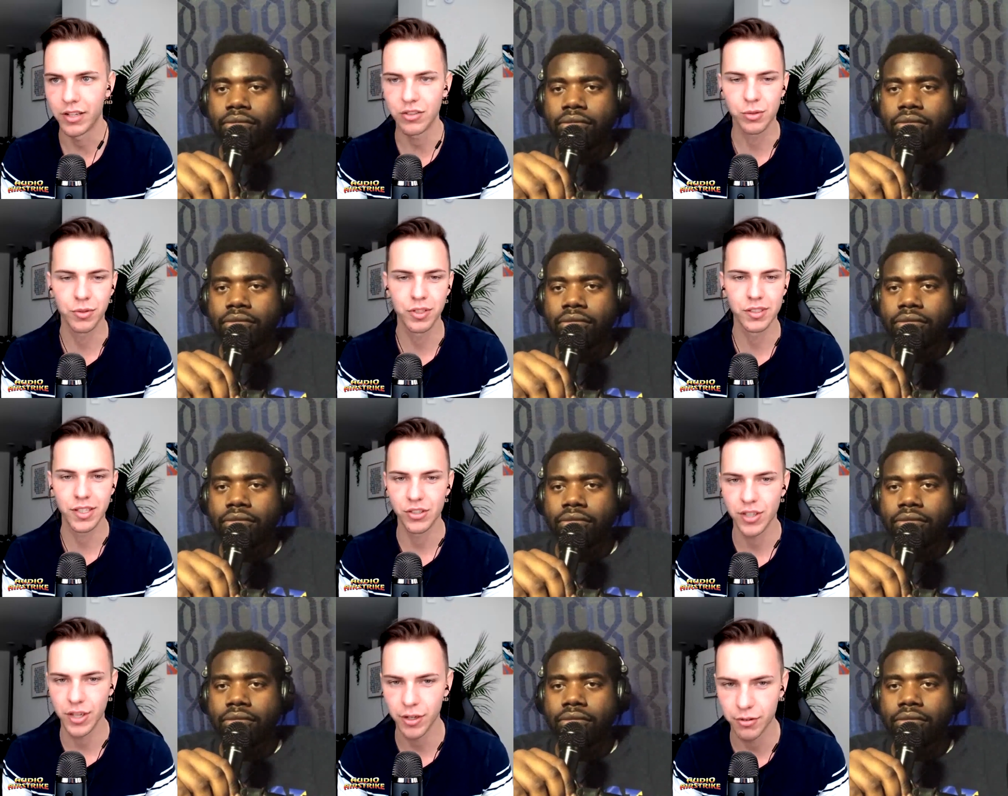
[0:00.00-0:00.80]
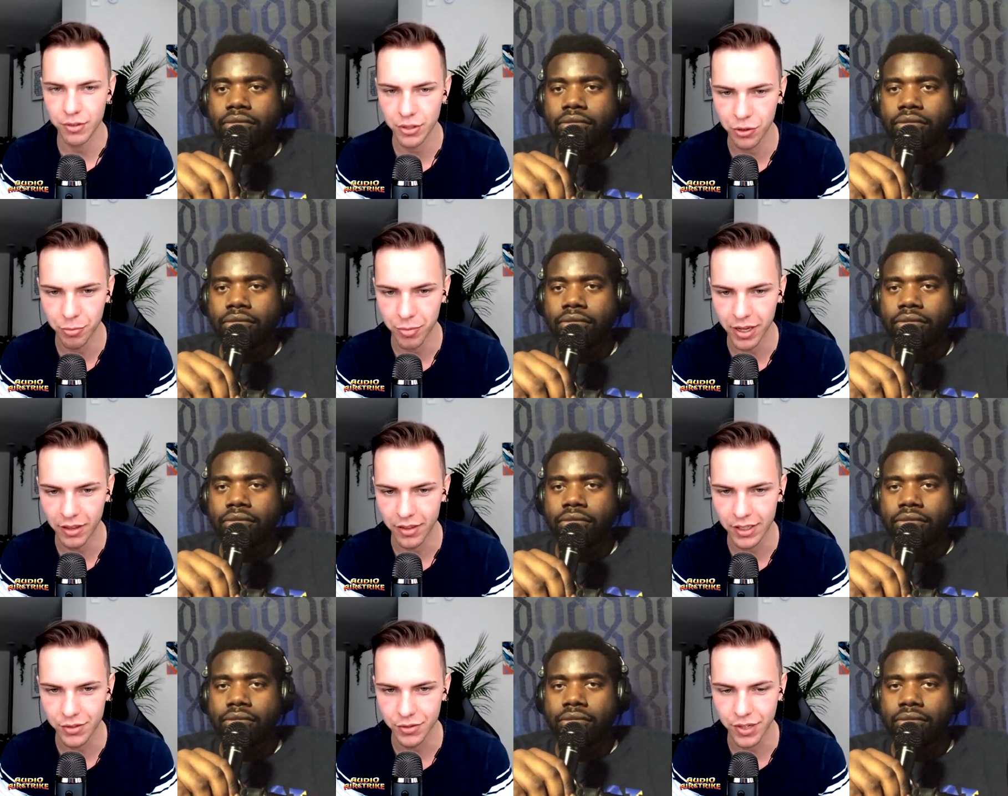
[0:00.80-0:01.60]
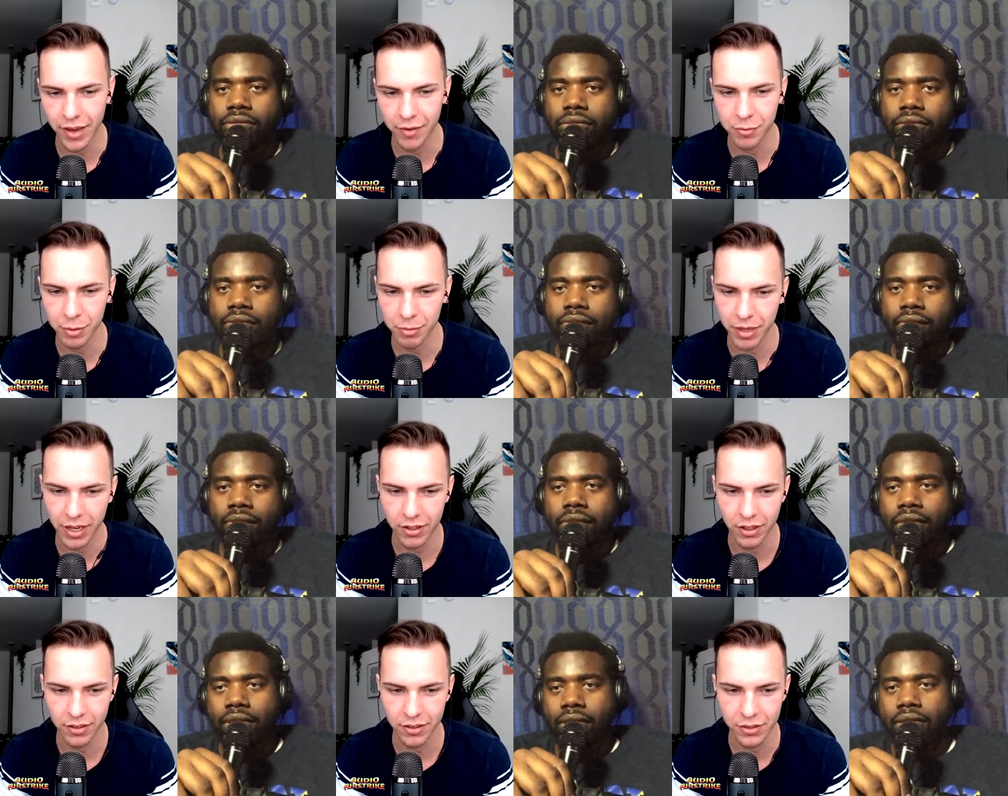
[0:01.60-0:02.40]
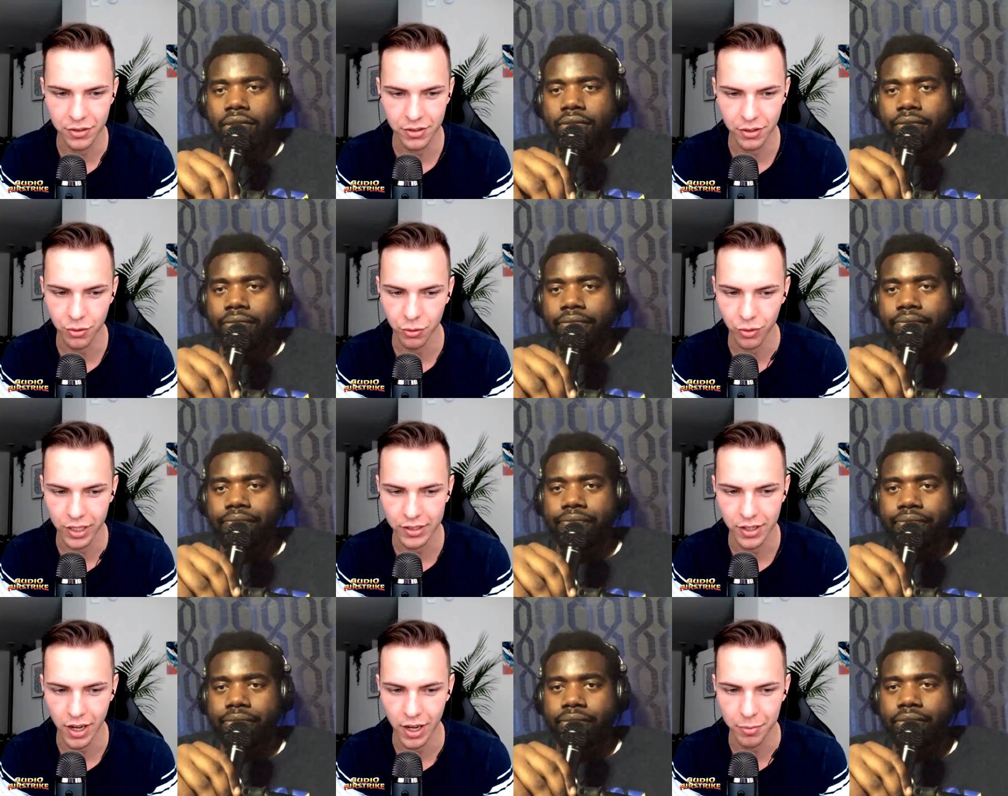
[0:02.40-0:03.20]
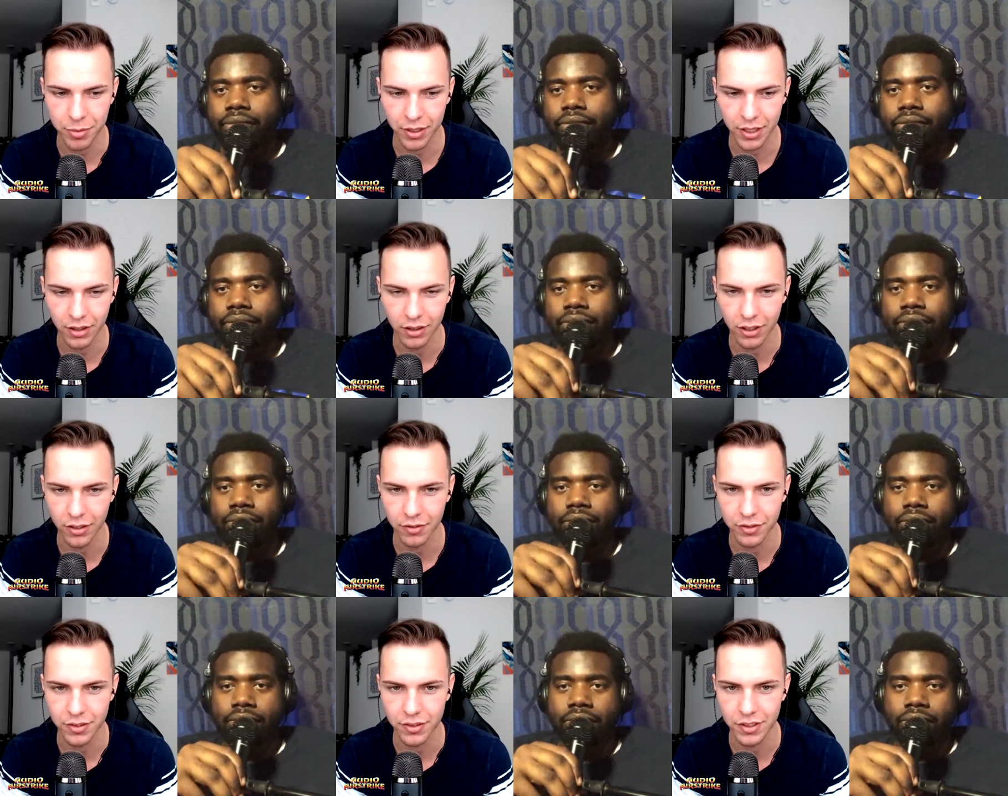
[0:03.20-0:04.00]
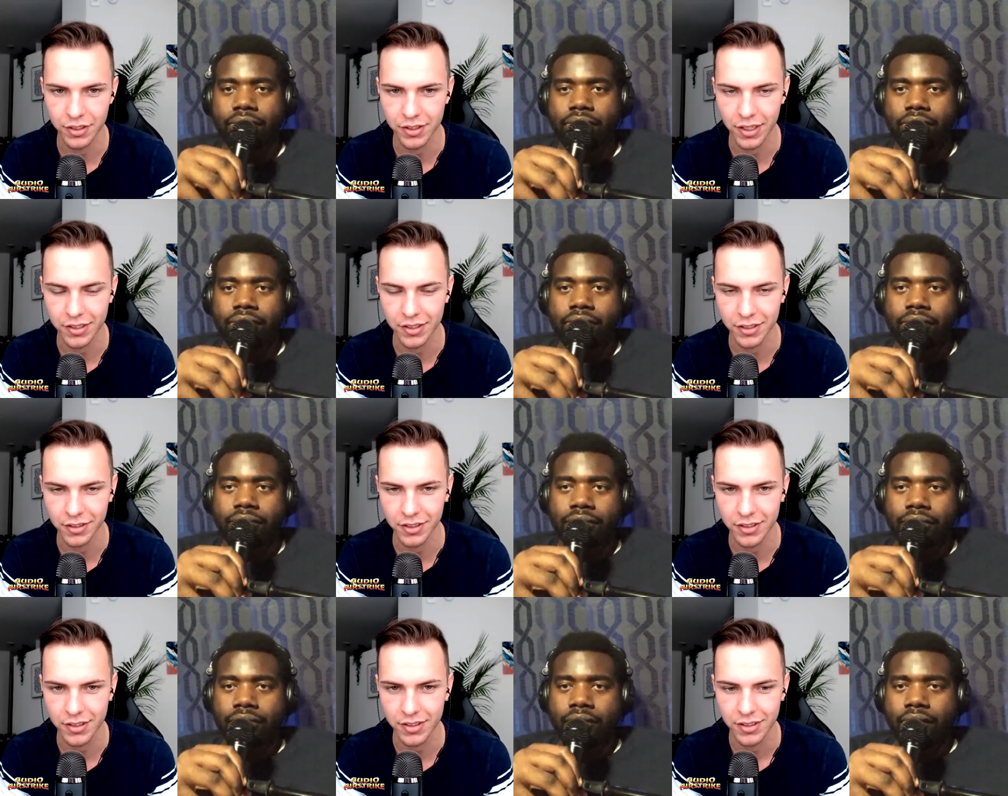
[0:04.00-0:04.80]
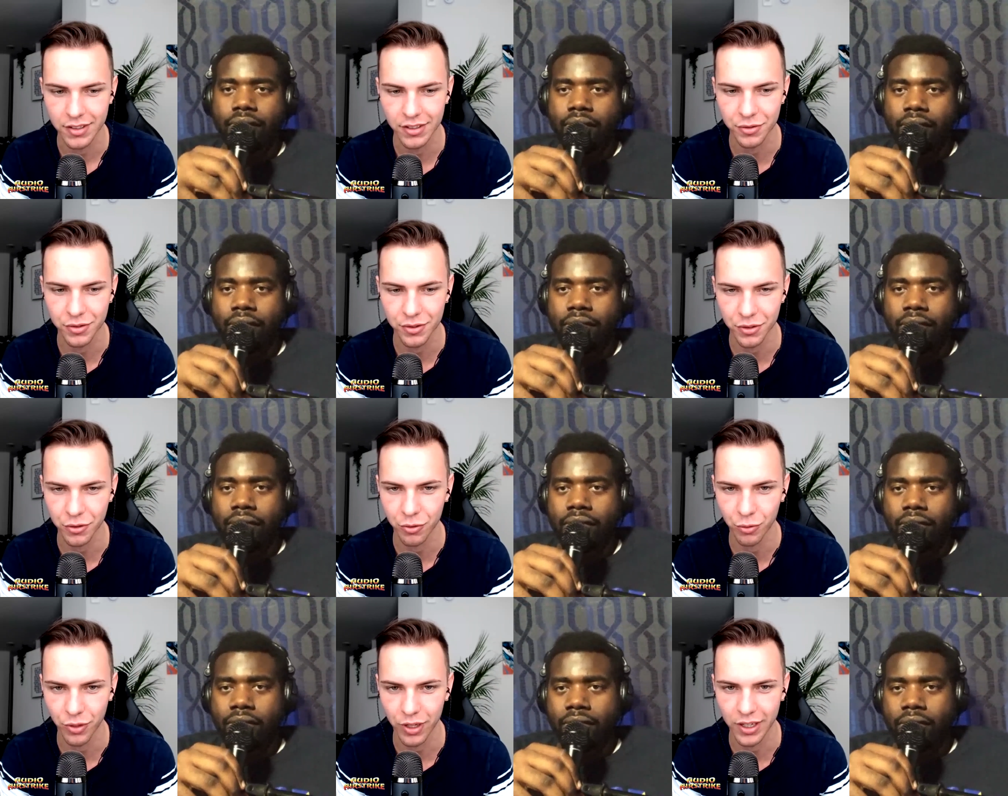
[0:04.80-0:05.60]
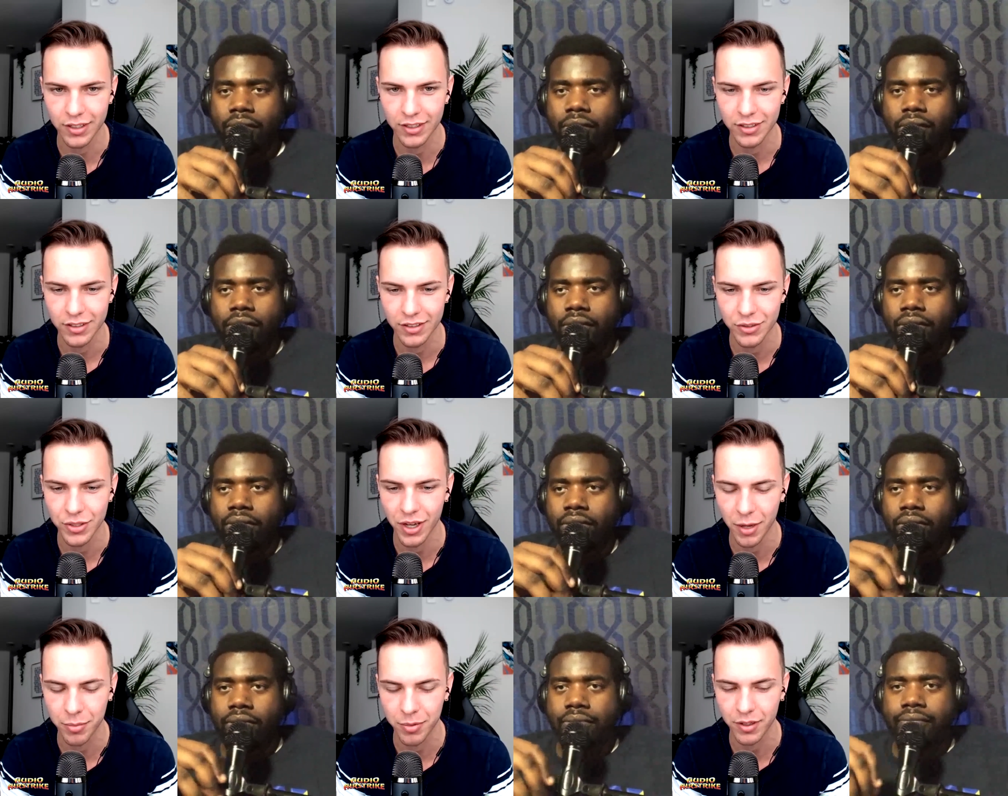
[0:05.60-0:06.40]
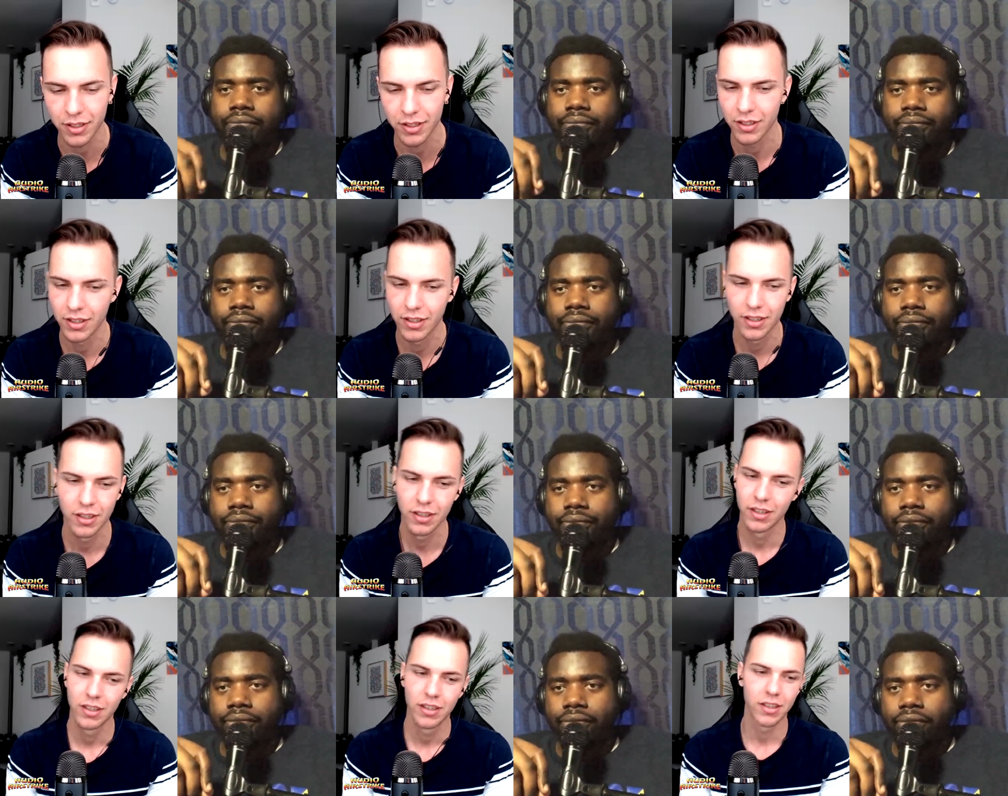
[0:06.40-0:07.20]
Speaker 1: But I just want to say shout out to you, man. Thanks for having me back on. This was a great topic. I loved discussing this. This was a great topic.